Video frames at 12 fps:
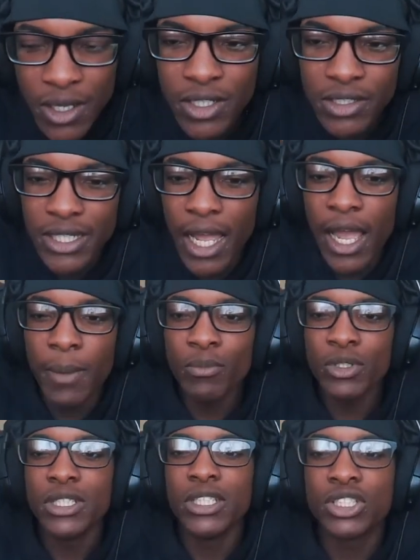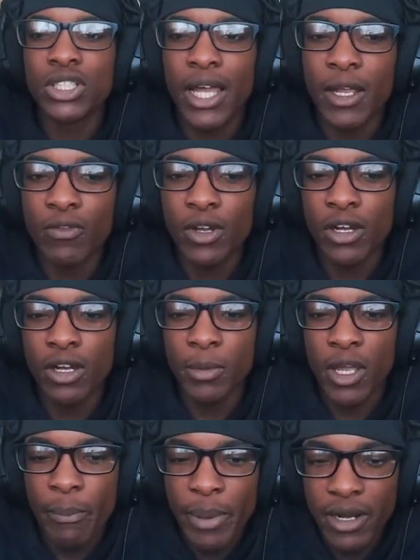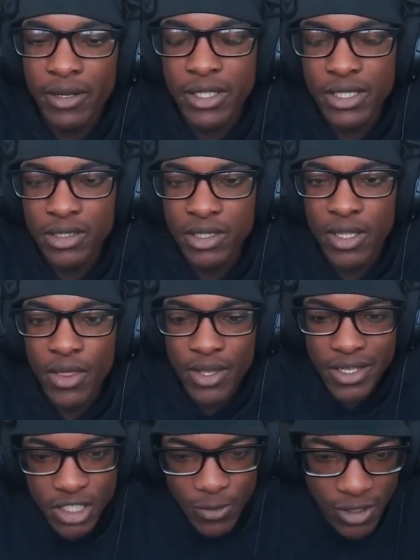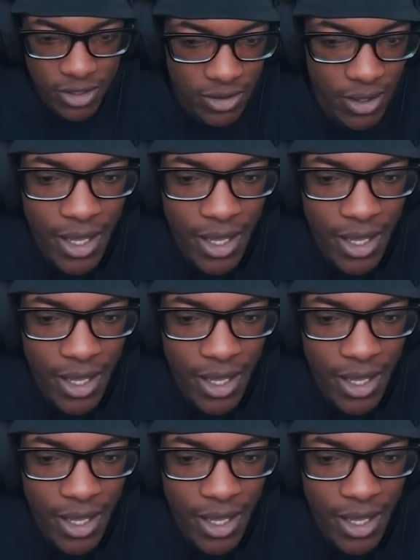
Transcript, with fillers: cause like I'm really like um comparing this to the Inspection,